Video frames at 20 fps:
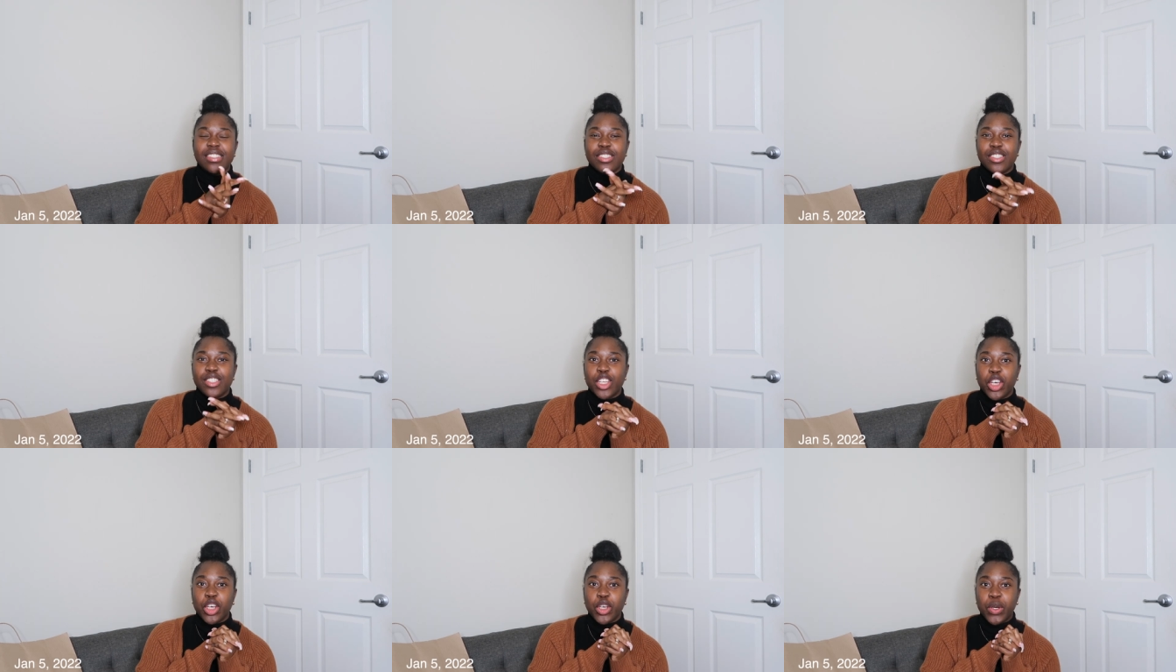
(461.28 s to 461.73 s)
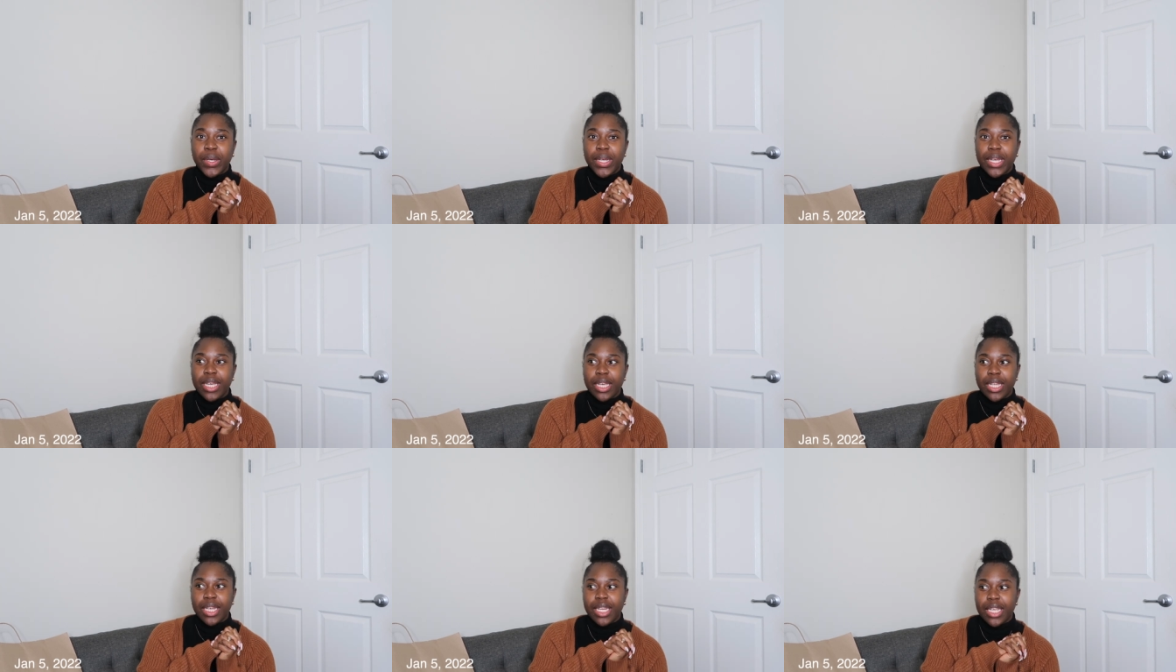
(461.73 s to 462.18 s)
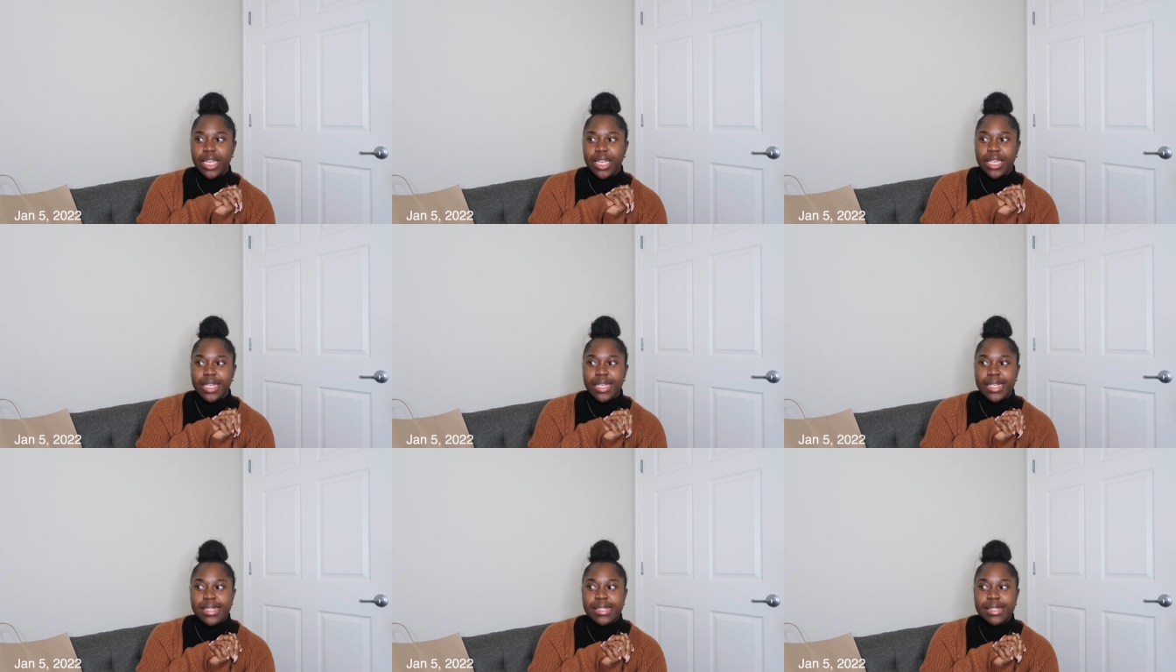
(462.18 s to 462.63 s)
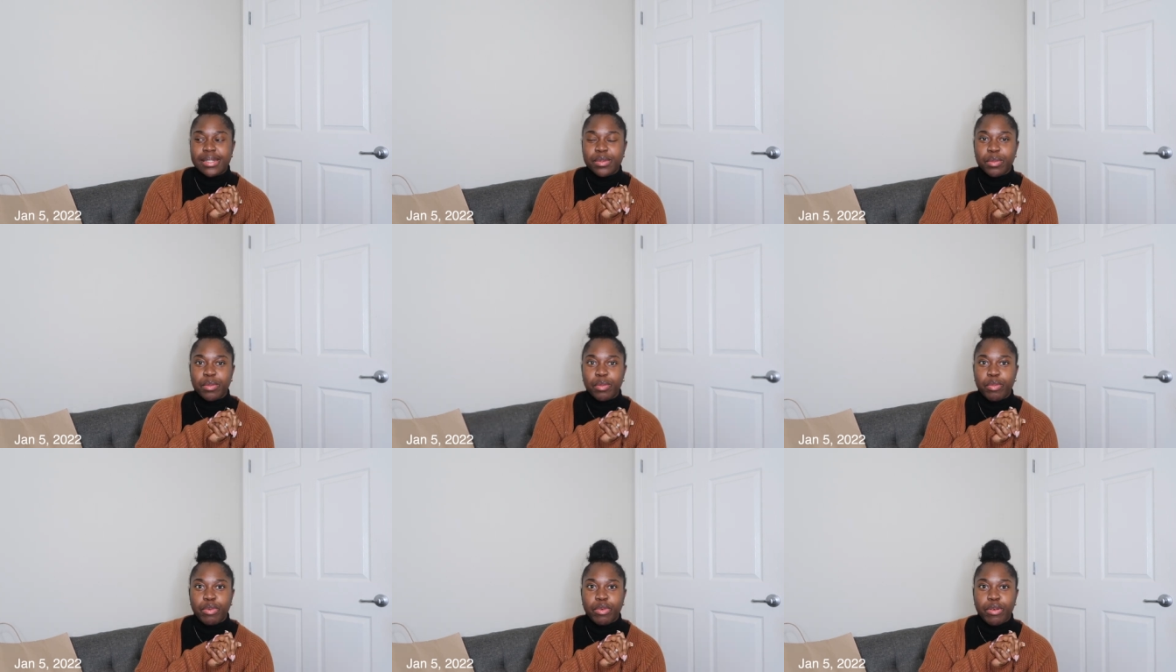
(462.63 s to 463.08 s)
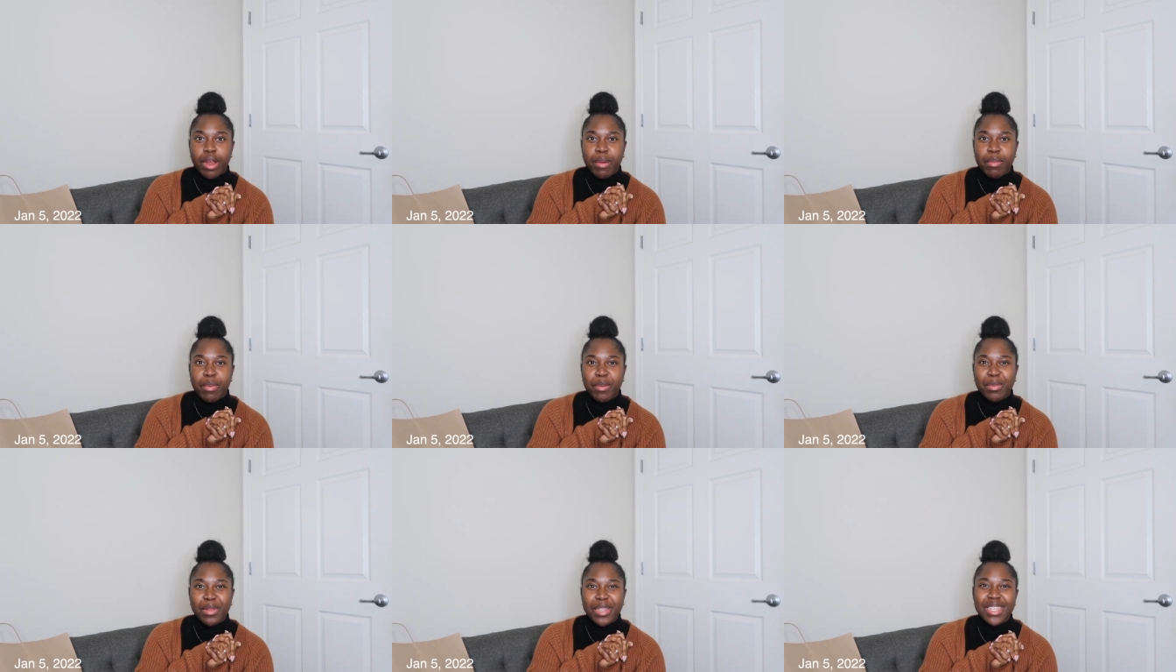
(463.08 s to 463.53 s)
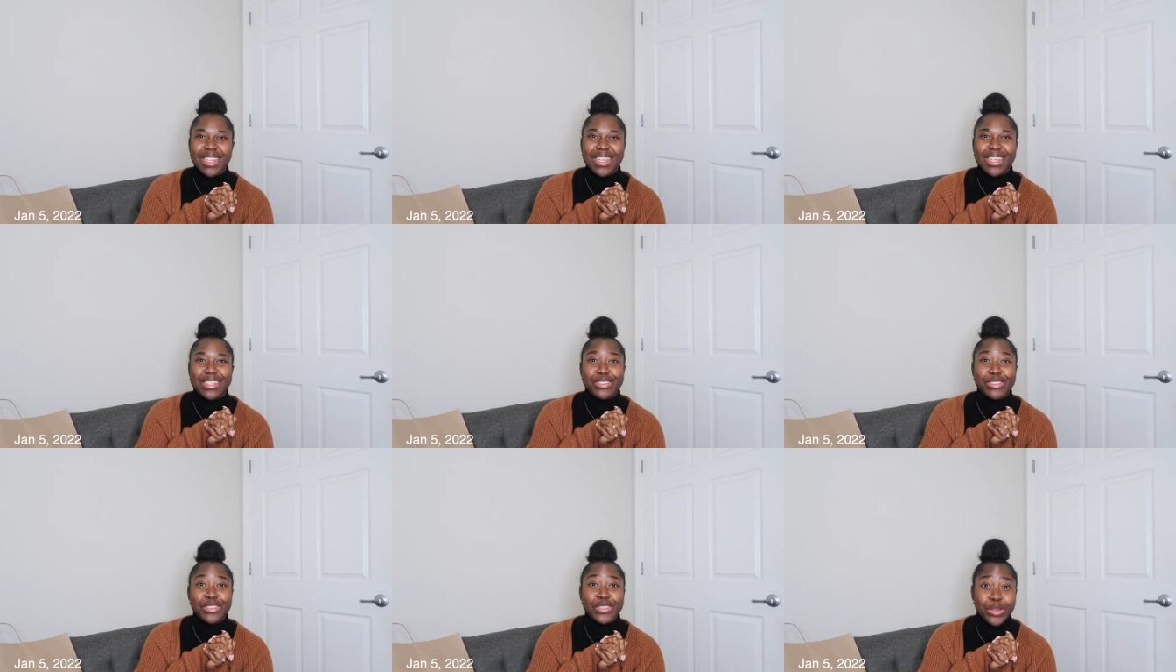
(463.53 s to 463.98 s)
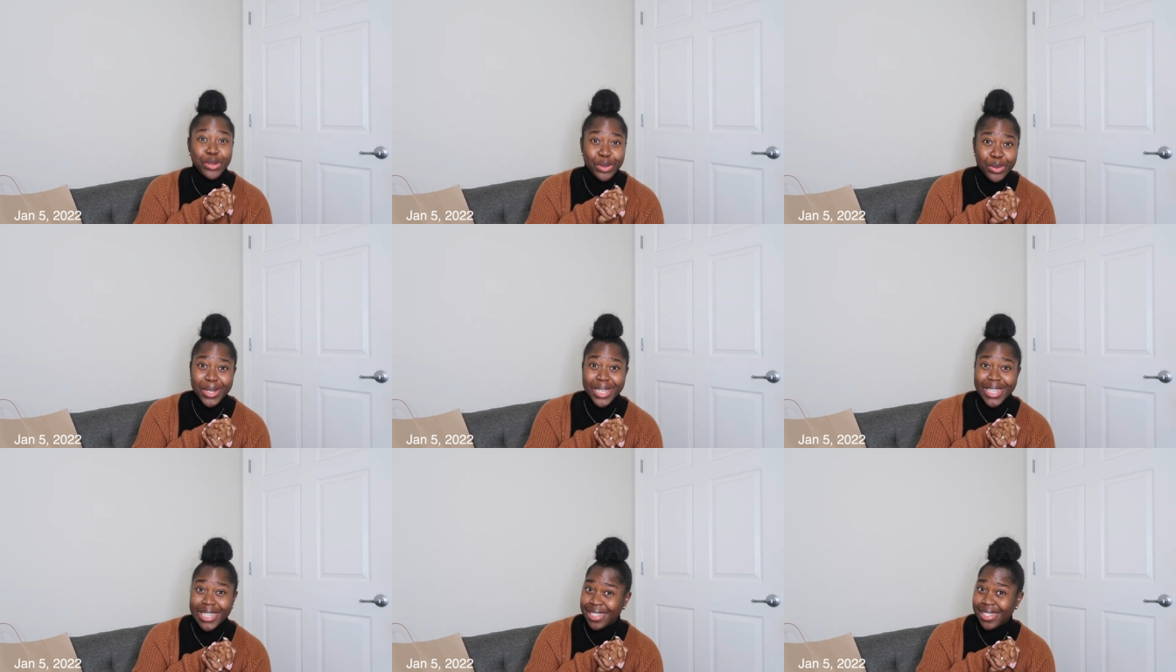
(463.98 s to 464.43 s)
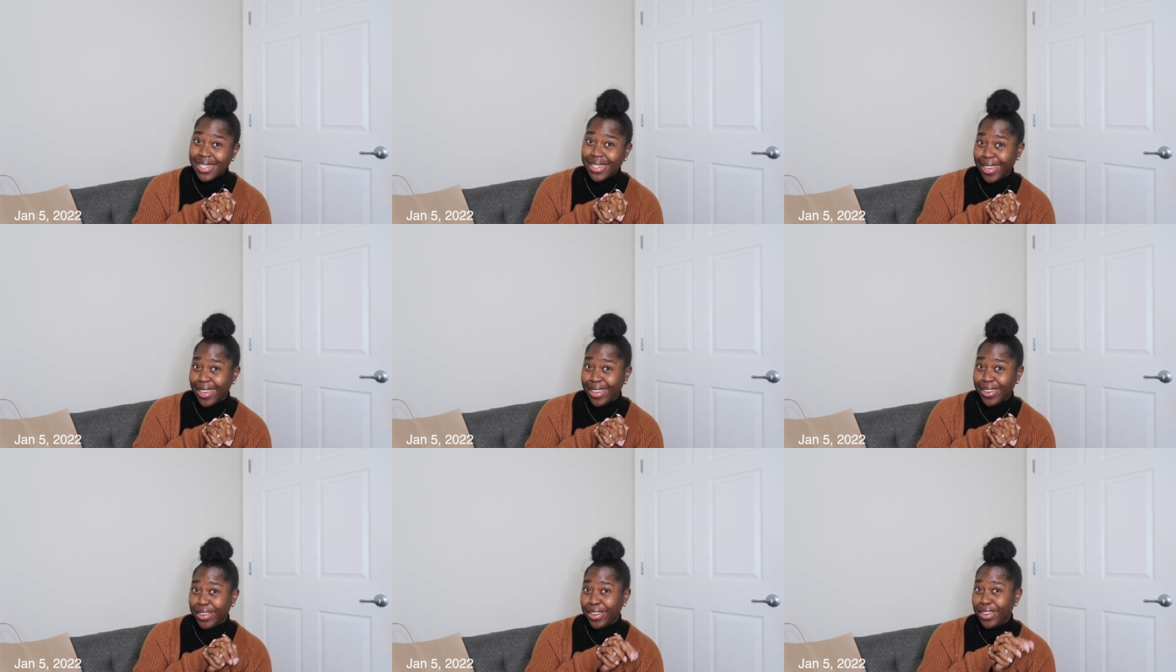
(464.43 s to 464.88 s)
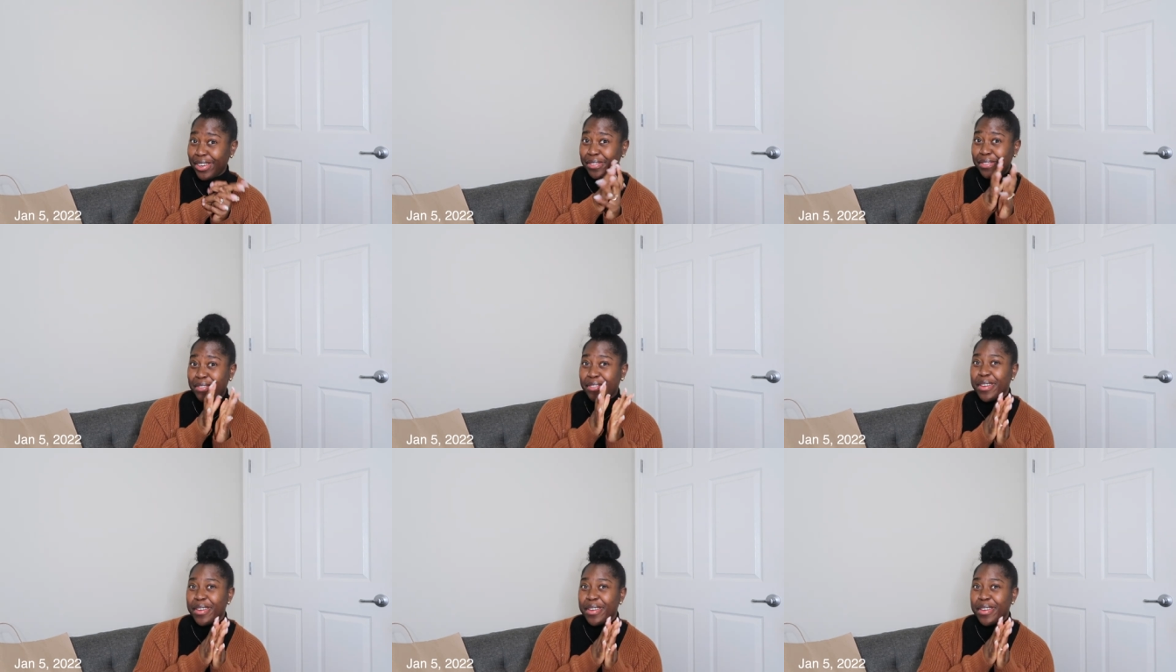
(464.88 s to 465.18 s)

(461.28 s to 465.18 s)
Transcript: So it is probably like two weeks later